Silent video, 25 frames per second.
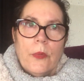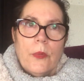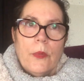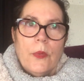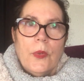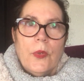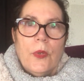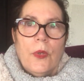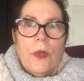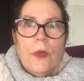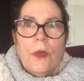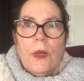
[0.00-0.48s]

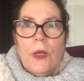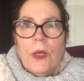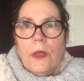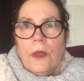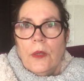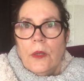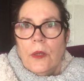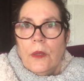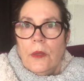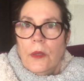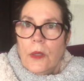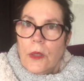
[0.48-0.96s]
So I
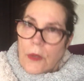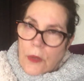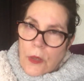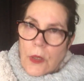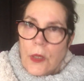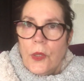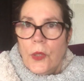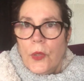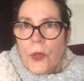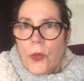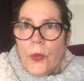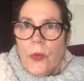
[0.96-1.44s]
said yes
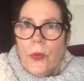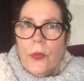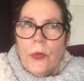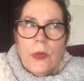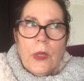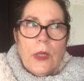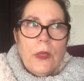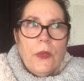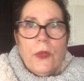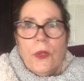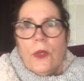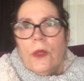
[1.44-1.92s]
I do,
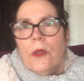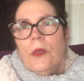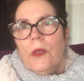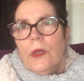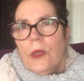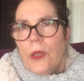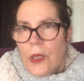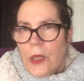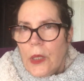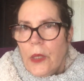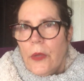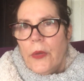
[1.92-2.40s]
and so
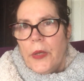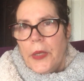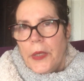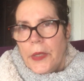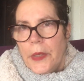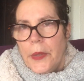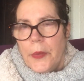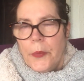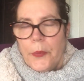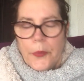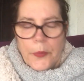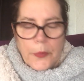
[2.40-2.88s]
here I
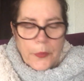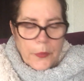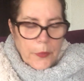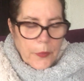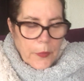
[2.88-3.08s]
am.